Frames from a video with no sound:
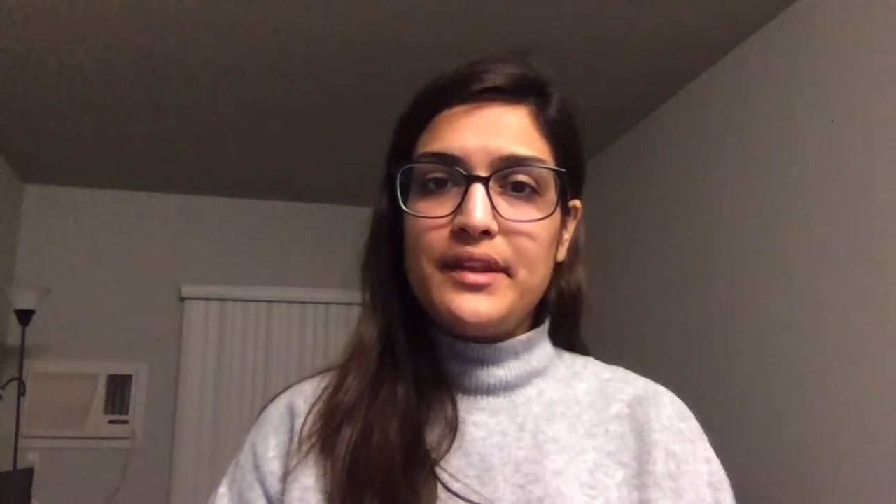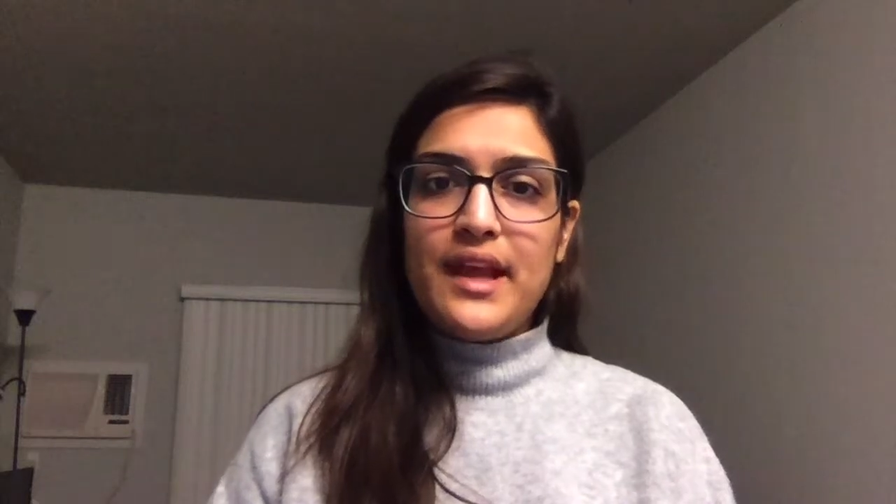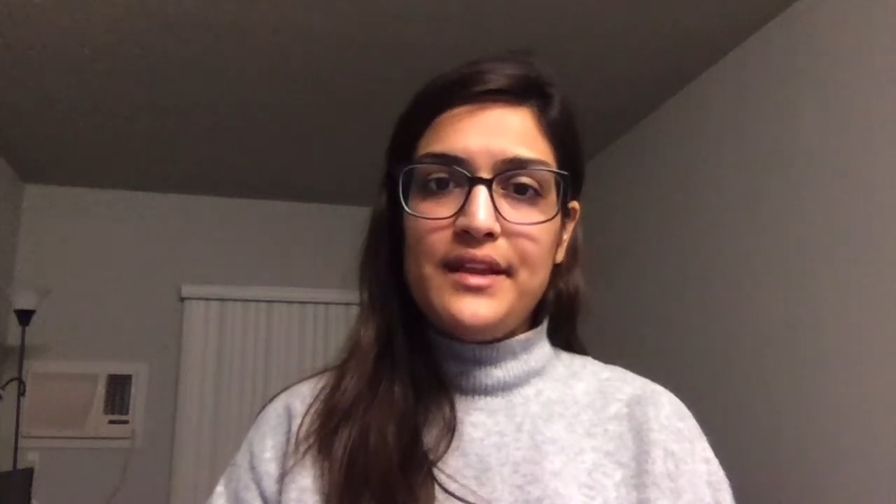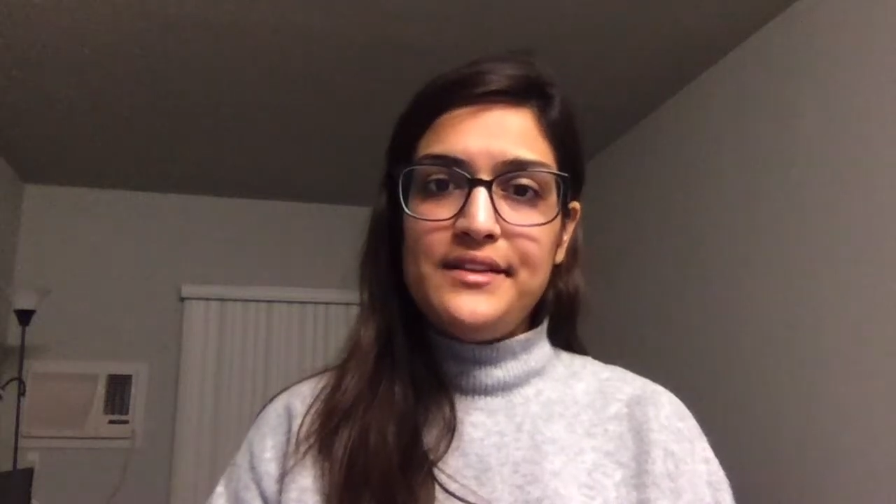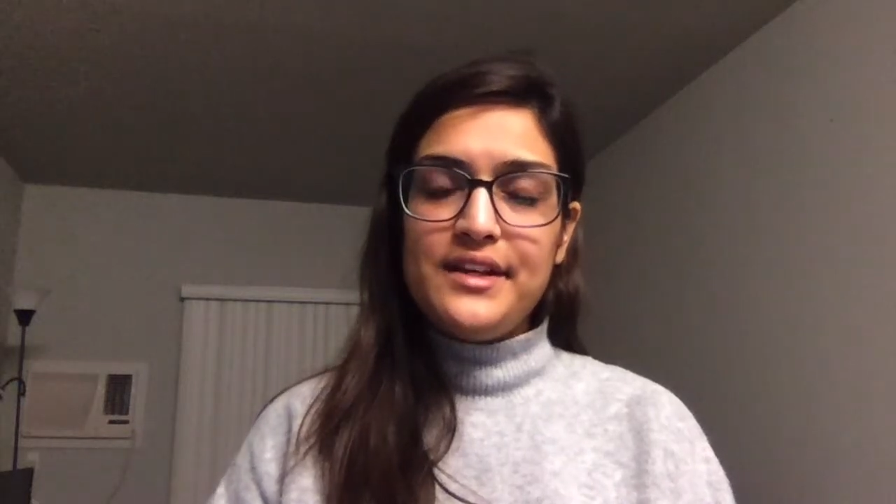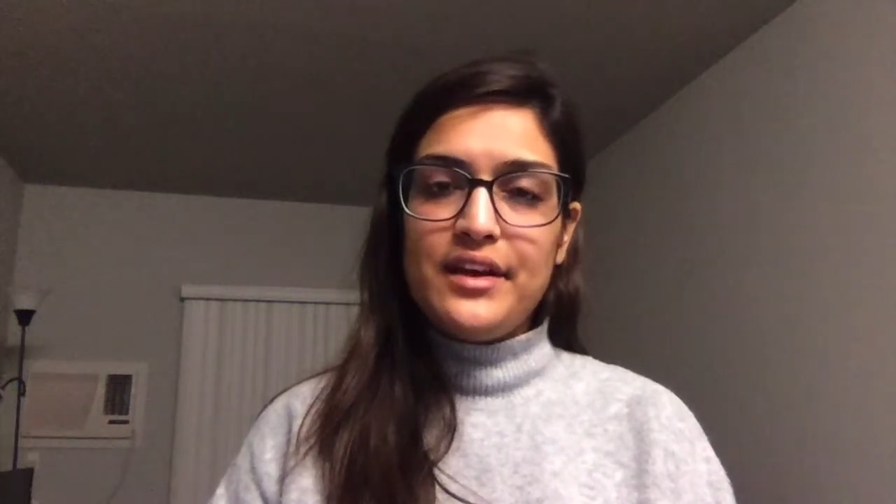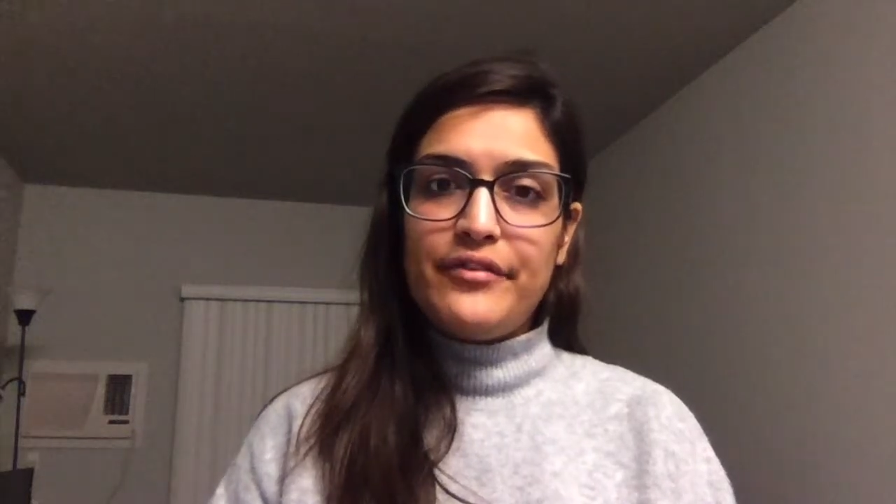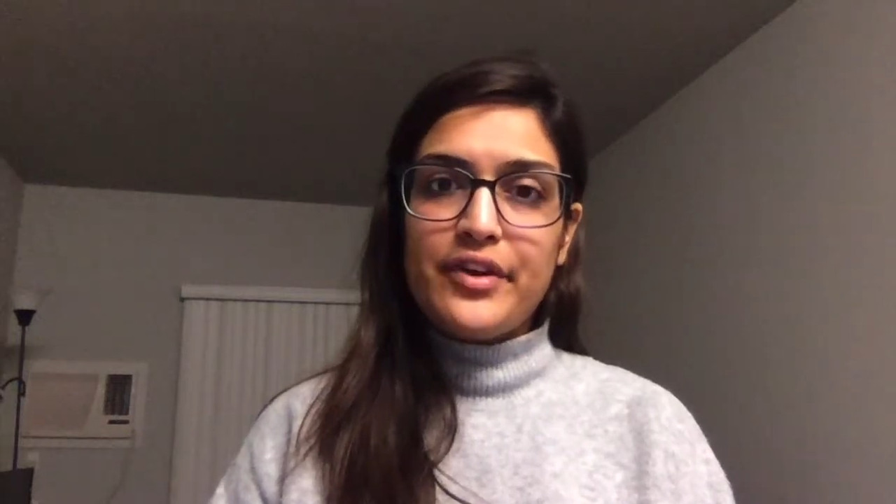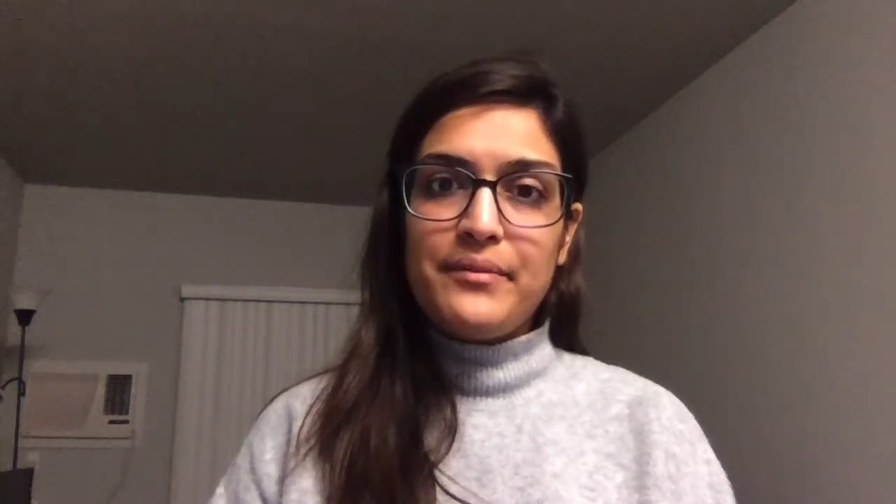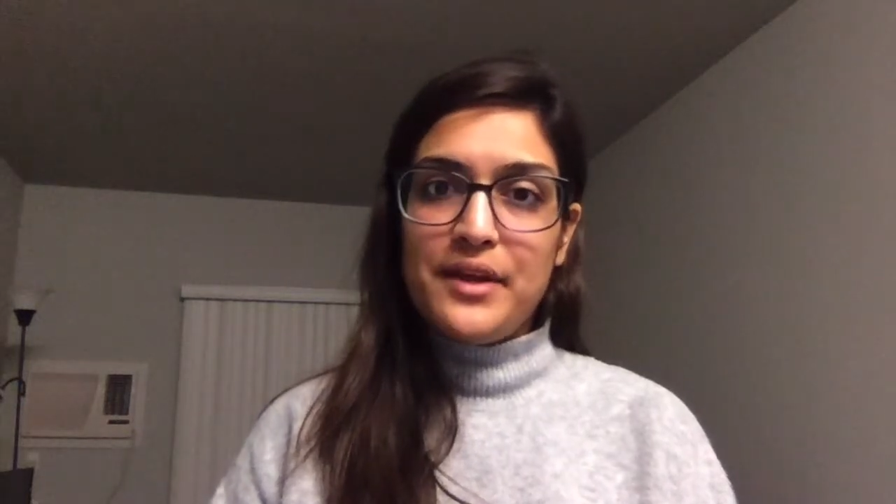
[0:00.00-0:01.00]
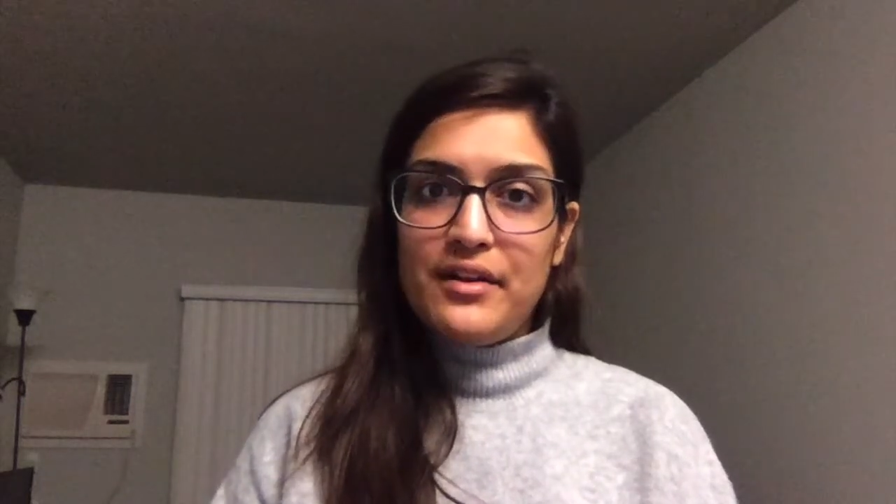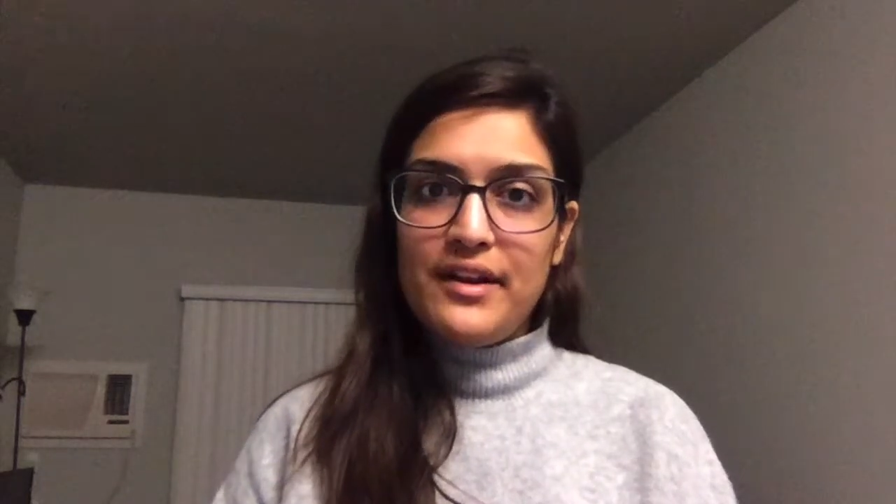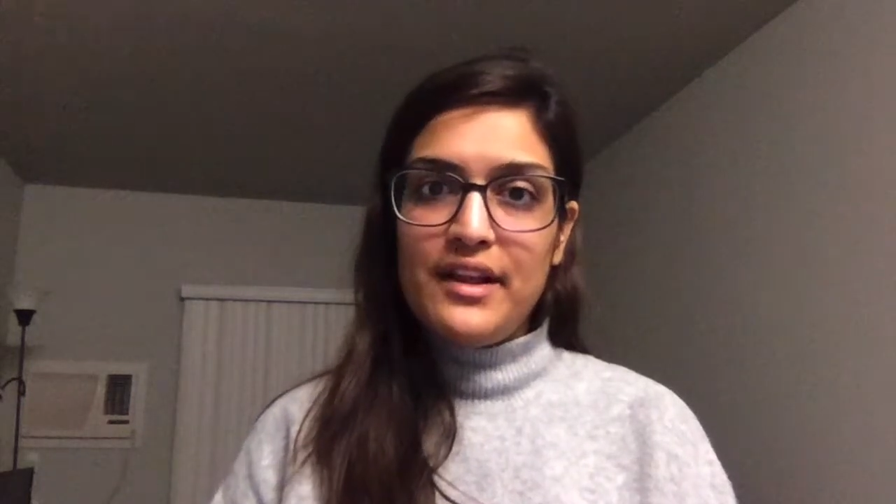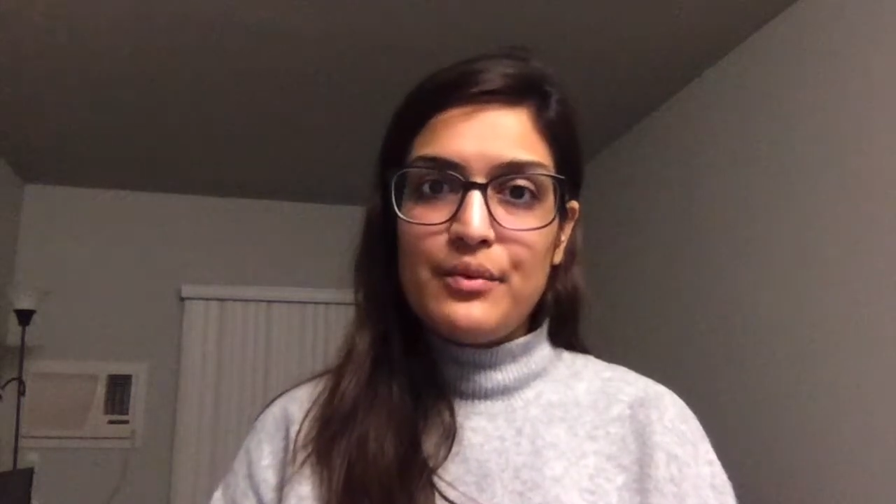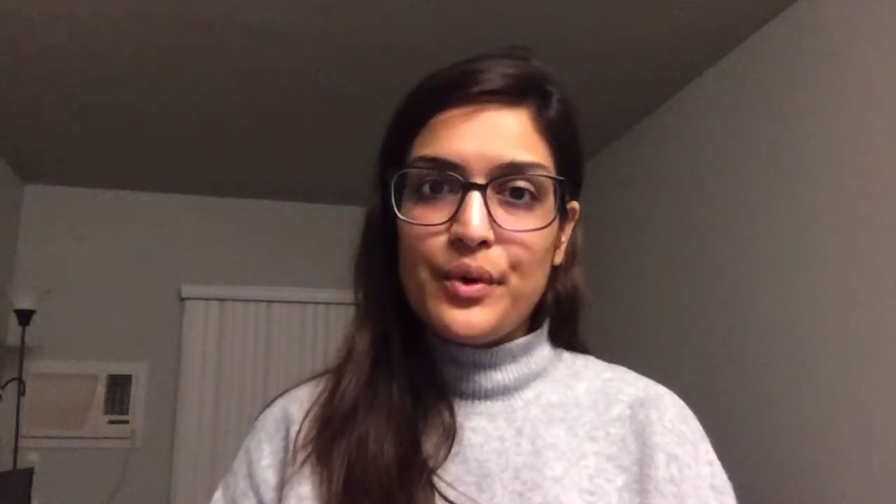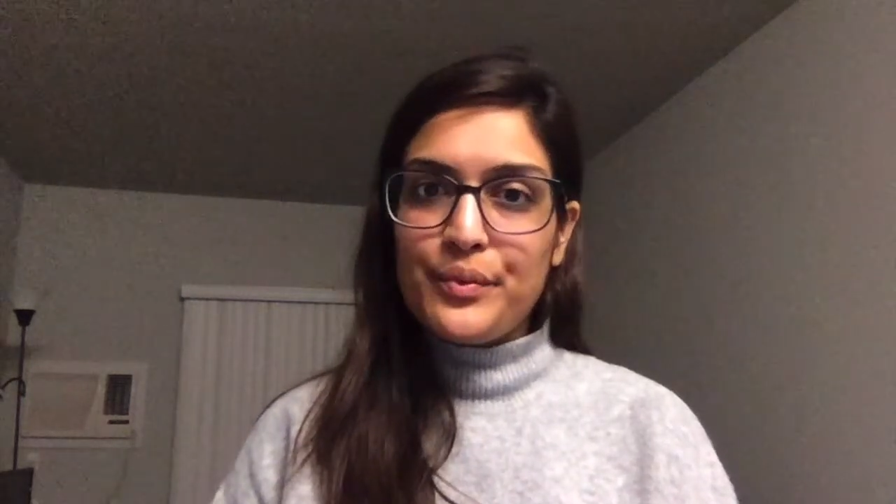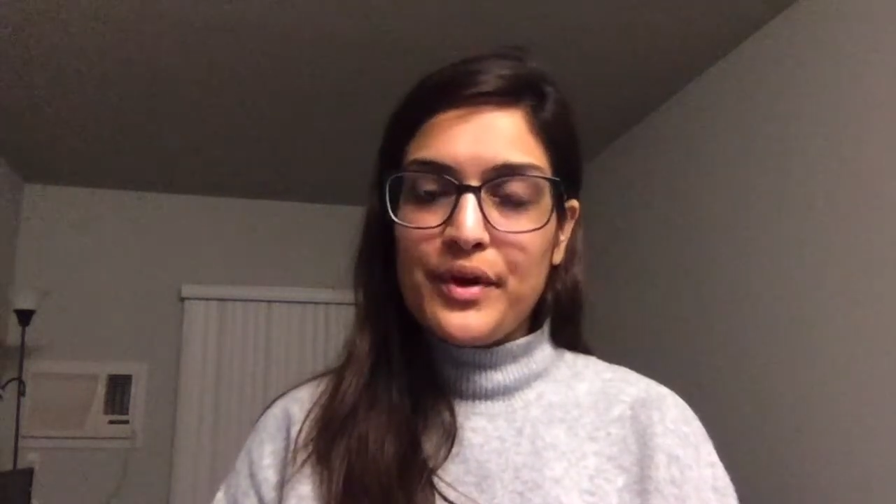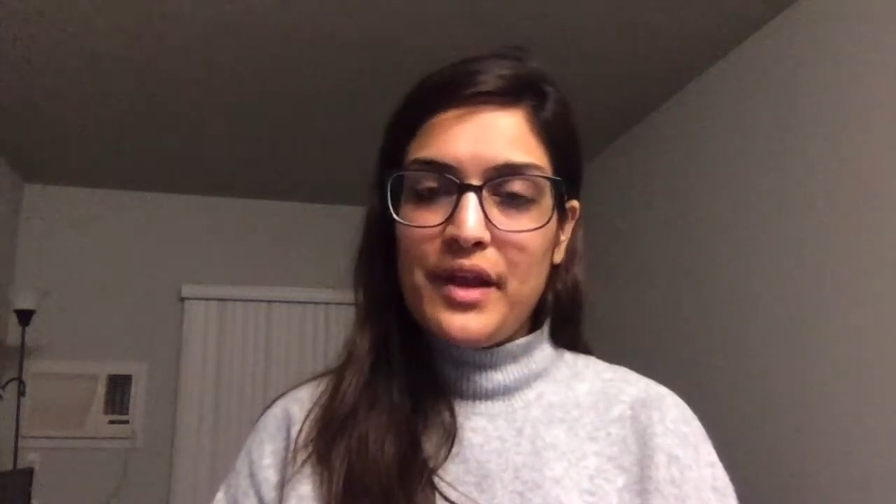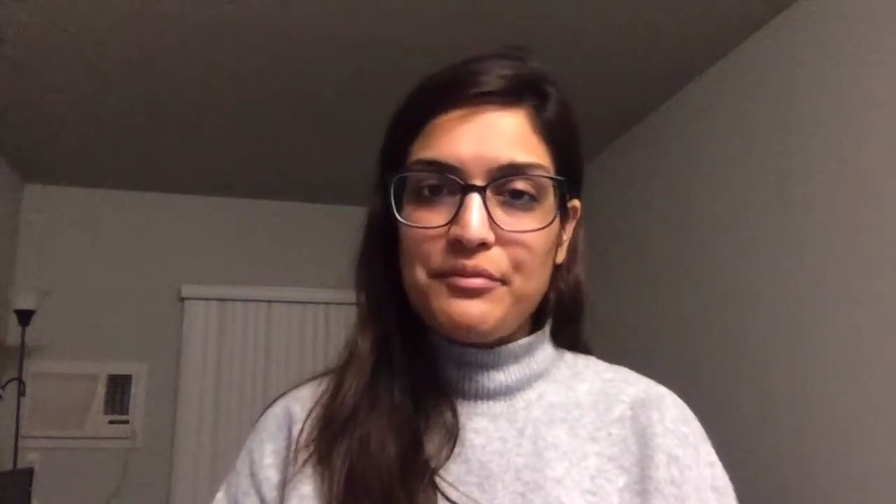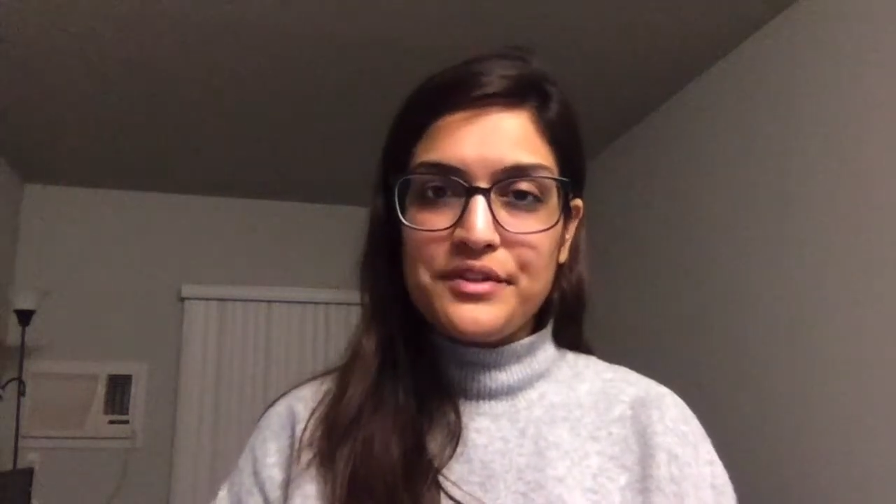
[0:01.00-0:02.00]
the idea of community and what we're
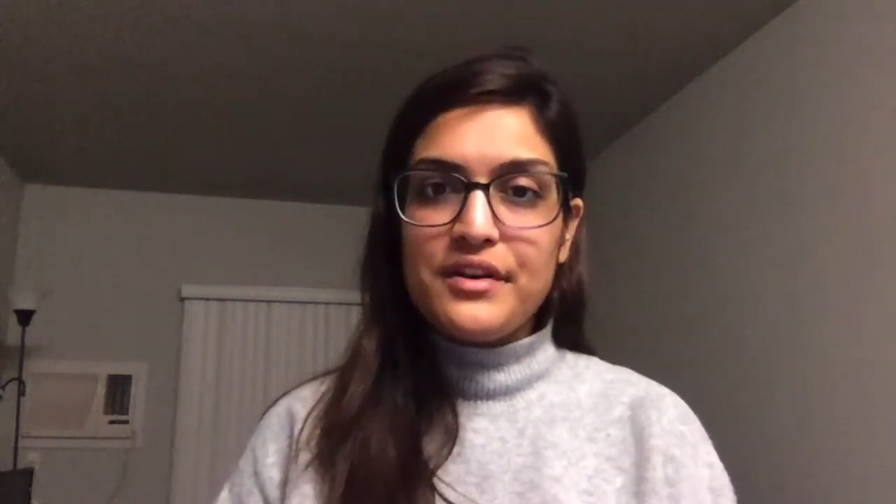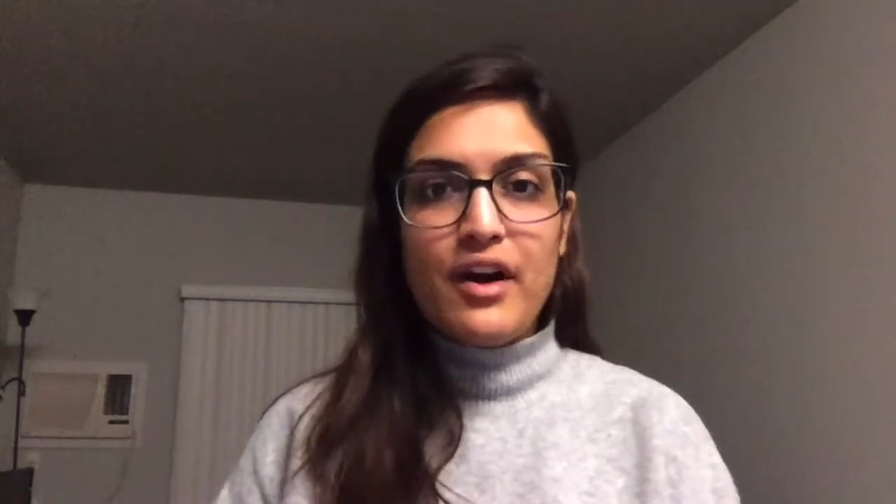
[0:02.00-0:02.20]
able to